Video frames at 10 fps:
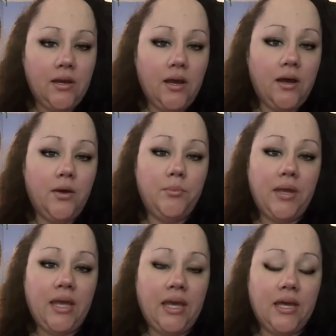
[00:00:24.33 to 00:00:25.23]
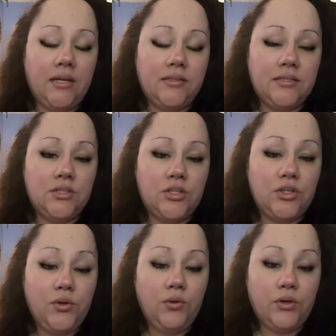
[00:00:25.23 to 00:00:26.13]
And just
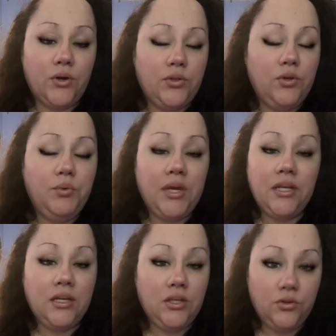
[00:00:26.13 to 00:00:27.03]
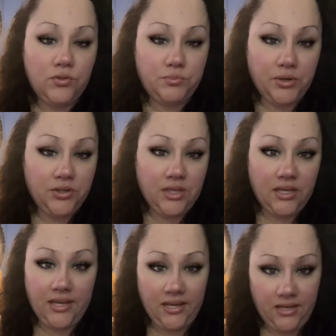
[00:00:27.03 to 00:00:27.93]
so you know, you can use birthday
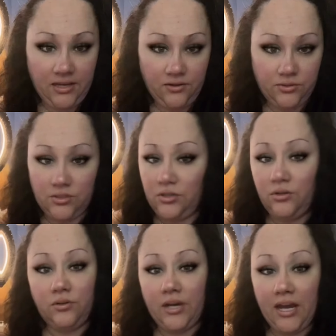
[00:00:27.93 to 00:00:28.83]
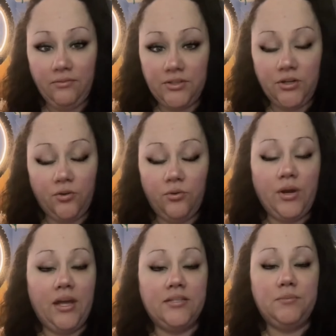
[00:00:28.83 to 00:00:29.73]
cake candles. You don't have to go
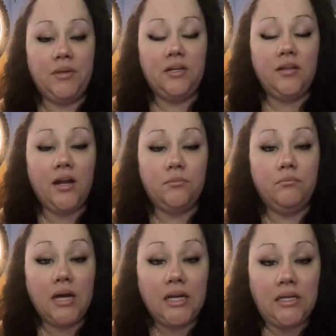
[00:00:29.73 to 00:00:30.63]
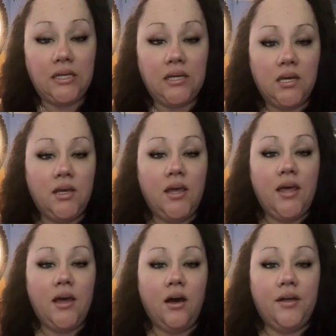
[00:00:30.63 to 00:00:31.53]
and spend a lot of money
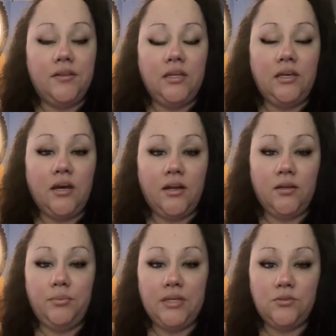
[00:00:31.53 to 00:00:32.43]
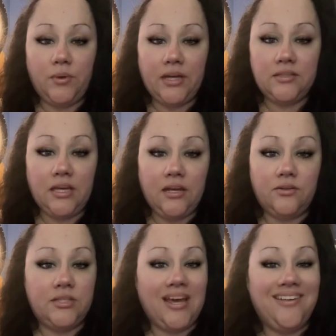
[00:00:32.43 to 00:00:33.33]
on the honey beeswax
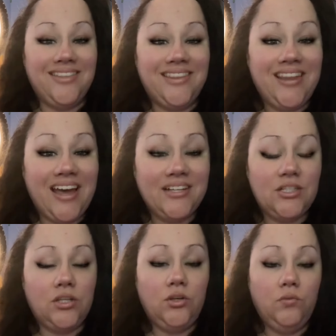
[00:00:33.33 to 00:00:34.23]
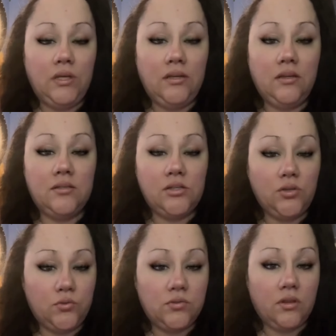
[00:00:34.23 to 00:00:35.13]
candles unless you need to
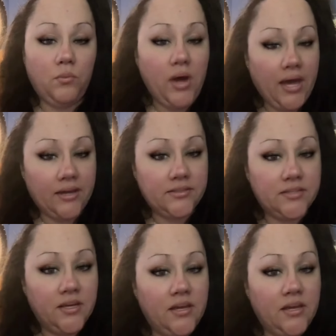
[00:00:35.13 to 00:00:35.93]
use the wax.